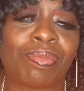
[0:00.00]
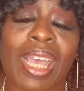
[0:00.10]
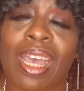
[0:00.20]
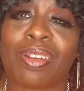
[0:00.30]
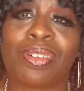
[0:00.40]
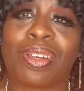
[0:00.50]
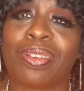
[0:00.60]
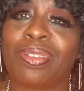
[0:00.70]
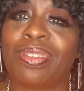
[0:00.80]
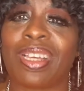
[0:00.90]
don't know.
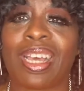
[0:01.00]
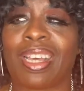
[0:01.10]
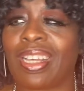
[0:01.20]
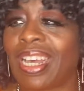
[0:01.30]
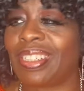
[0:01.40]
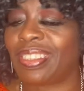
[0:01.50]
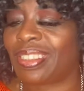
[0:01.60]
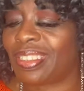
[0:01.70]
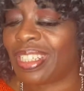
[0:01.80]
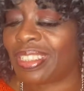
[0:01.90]
I
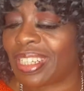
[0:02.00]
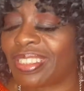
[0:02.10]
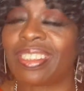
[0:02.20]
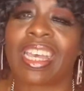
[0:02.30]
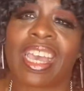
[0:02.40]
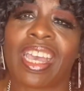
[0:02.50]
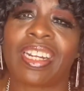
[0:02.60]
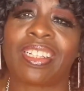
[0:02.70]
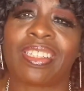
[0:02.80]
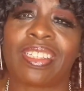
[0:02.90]
just think that's
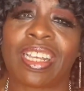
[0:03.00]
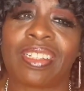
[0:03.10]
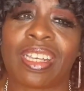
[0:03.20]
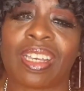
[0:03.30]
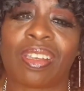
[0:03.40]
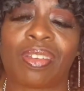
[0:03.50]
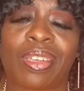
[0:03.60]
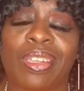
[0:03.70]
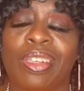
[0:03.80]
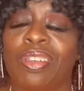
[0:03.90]
sad that they,
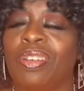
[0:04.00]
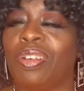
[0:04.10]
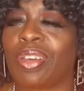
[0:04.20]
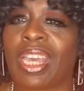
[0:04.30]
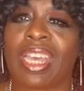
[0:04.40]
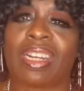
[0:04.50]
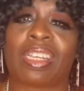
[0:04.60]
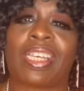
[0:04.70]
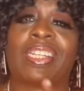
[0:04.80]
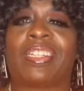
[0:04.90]
can't
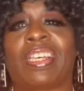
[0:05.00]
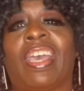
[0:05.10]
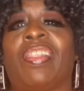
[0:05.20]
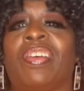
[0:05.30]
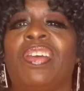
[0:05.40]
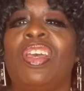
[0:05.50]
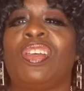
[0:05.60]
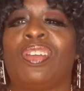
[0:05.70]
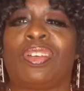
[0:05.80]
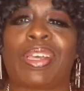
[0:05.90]
get it together.
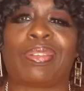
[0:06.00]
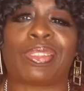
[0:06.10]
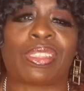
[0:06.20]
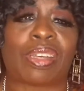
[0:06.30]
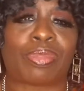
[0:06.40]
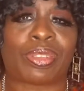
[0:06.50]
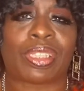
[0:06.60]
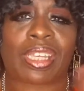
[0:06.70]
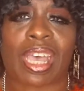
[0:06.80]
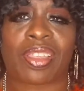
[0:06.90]
They was
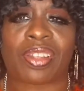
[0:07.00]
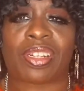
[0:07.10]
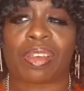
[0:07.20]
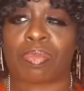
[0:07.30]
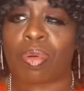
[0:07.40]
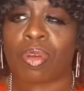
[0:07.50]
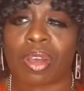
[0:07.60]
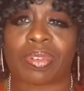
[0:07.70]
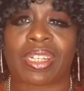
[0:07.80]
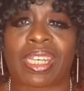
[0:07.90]
together, then they broke
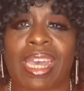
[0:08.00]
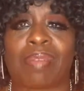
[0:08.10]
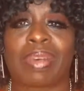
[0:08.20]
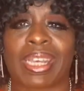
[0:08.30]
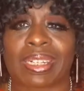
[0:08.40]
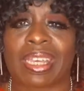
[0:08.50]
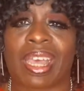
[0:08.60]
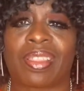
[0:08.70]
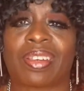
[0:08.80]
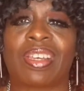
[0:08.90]
up, and they got back
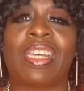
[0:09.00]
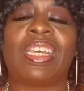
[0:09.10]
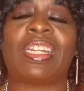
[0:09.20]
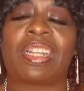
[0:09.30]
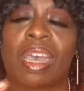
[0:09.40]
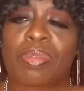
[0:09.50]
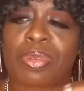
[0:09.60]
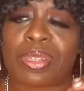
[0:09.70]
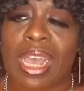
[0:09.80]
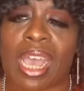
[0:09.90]
together. Now
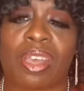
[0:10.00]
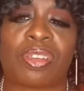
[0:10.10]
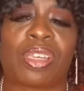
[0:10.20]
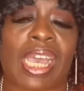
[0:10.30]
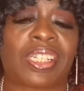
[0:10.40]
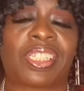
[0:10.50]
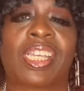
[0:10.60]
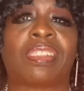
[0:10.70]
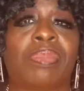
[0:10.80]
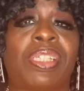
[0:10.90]
you got a
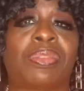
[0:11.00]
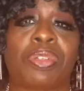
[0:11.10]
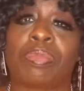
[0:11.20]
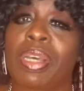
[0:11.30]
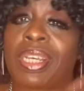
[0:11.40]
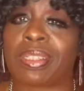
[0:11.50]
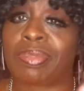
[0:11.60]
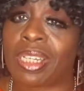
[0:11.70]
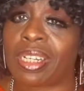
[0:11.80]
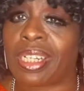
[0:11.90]
chance to make some real money. And I'm
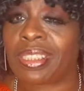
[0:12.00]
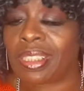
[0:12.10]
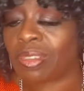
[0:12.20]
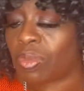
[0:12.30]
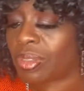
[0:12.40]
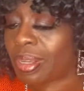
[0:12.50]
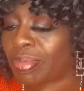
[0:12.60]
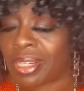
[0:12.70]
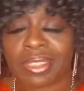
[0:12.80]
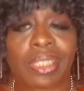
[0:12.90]
telling you, that sister want that
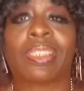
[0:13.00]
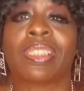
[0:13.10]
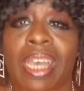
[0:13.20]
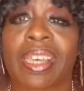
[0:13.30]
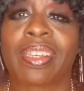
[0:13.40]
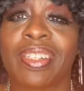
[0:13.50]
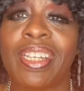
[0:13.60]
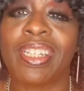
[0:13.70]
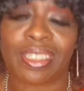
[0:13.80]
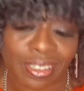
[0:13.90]
money. Sister singing.
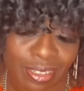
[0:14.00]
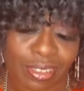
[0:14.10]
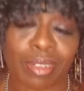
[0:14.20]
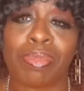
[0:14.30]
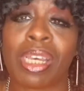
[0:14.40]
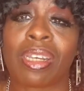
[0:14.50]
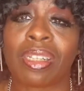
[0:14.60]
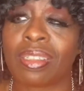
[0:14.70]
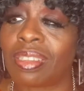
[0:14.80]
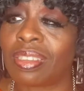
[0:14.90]

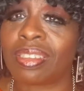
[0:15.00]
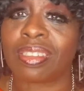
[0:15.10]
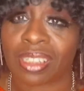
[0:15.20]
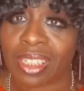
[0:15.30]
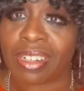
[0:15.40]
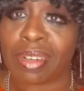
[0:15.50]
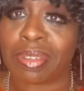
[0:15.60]
Tamika, I think her name